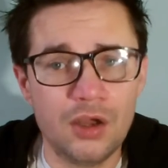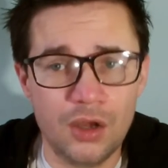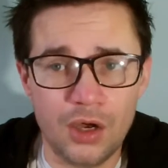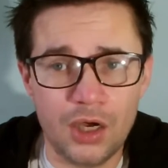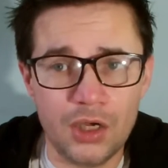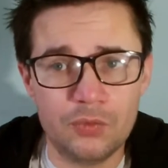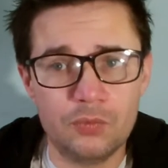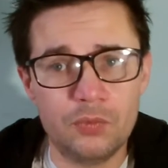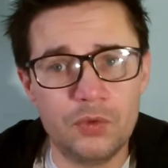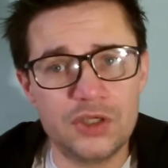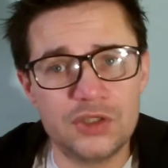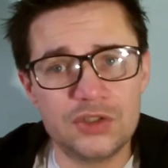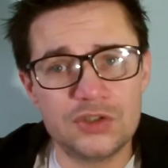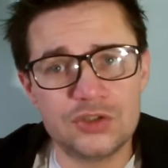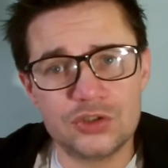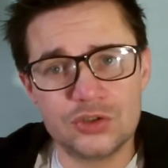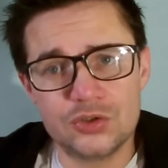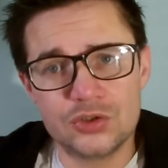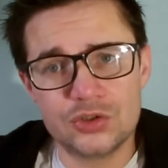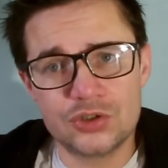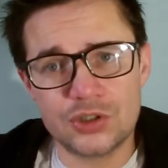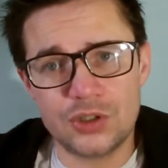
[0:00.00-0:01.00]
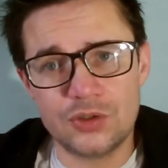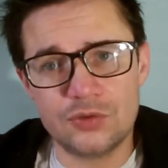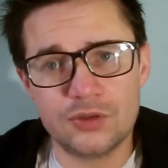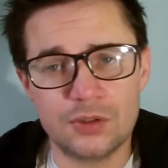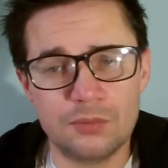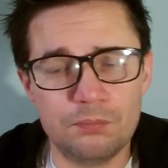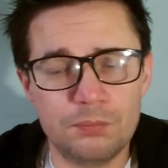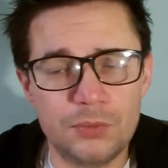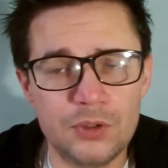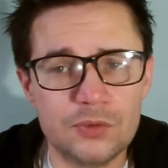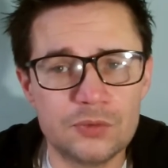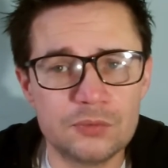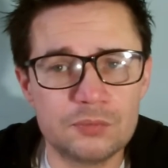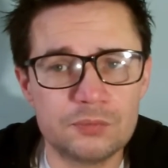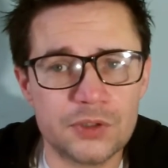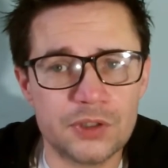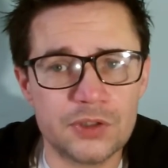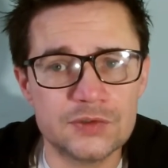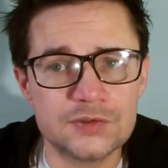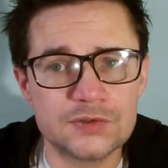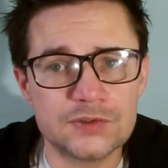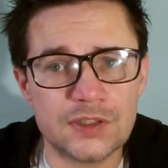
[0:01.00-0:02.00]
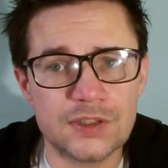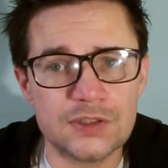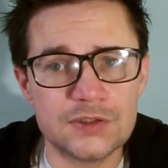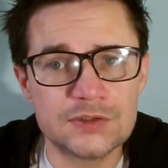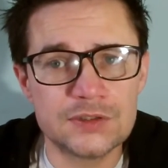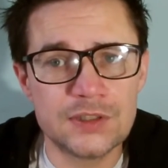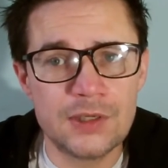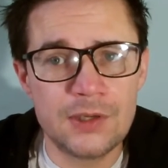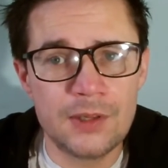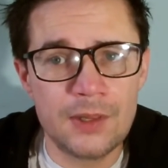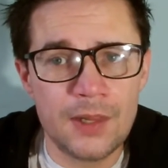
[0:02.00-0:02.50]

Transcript: I wished you showed the build process,